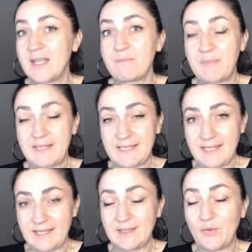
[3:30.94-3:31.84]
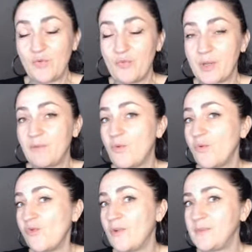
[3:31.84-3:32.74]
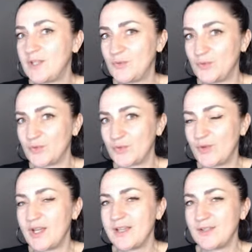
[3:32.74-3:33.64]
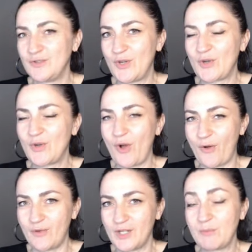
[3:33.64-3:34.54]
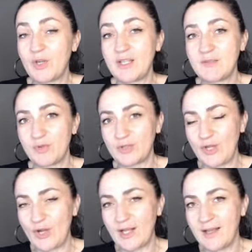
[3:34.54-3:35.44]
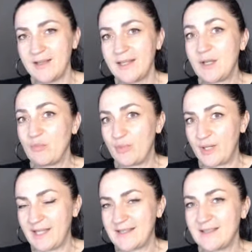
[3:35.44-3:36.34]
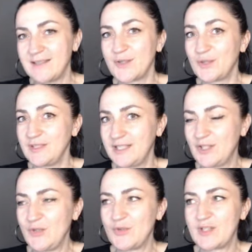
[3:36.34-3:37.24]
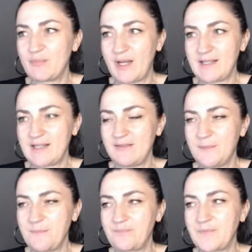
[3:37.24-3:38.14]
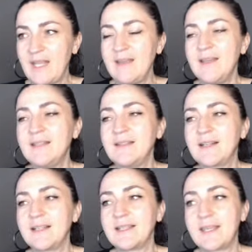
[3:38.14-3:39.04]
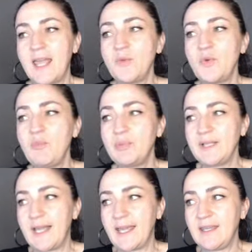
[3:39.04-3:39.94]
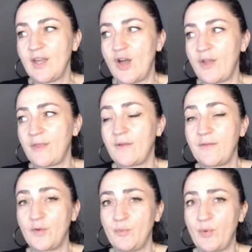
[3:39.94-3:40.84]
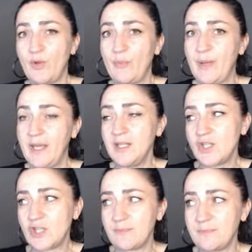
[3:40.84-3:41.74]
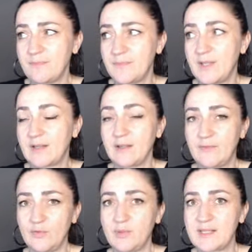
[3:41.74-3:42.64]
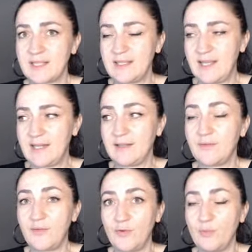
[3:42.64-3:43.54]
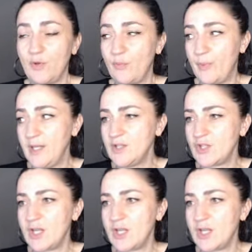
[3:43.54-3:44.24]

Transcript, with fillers: Pa sada, upravo u ovom trenutku dok govorimo, i zbog toga present continuous passive. Dakle, can we play on the football pitch? Dakle, fudbalski teren, football pitch.